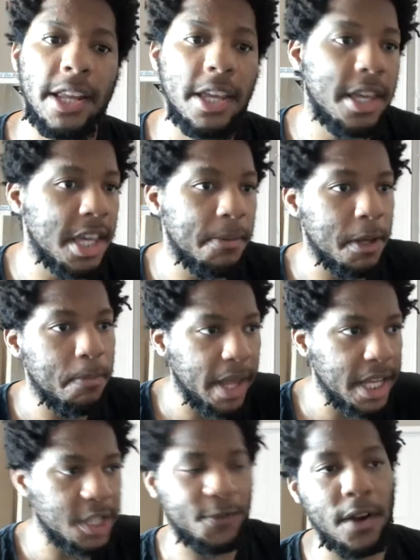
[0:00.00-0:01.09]
He
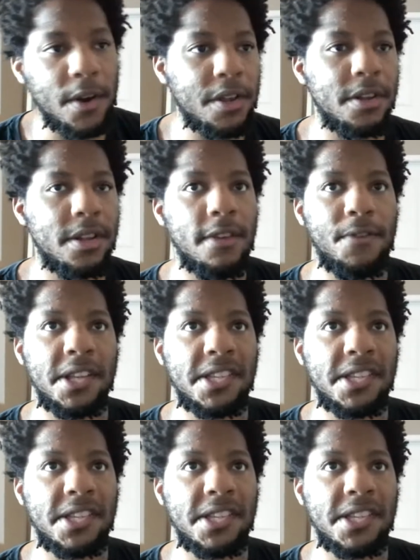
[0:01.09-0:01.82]
plays very good defense,